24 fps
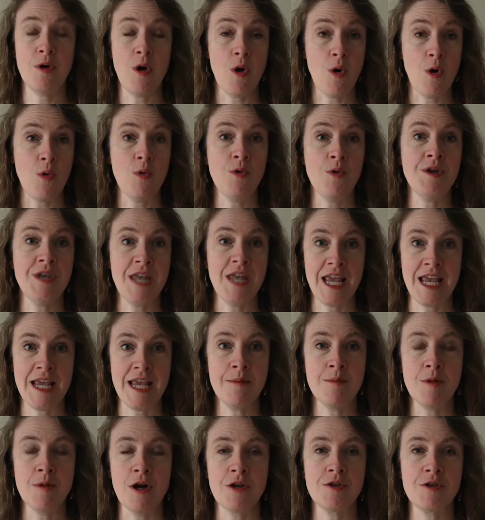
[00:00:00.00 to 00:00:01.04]
own
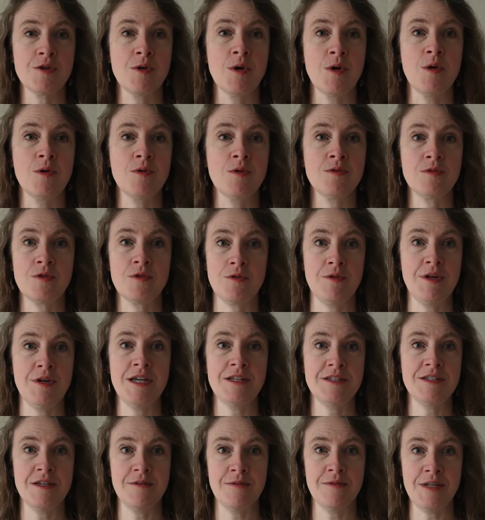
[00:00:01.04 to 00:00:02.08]
name on your own
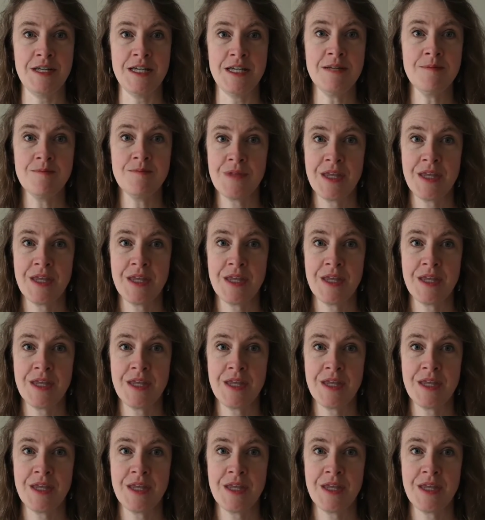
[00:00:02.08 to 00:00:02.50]
creativity.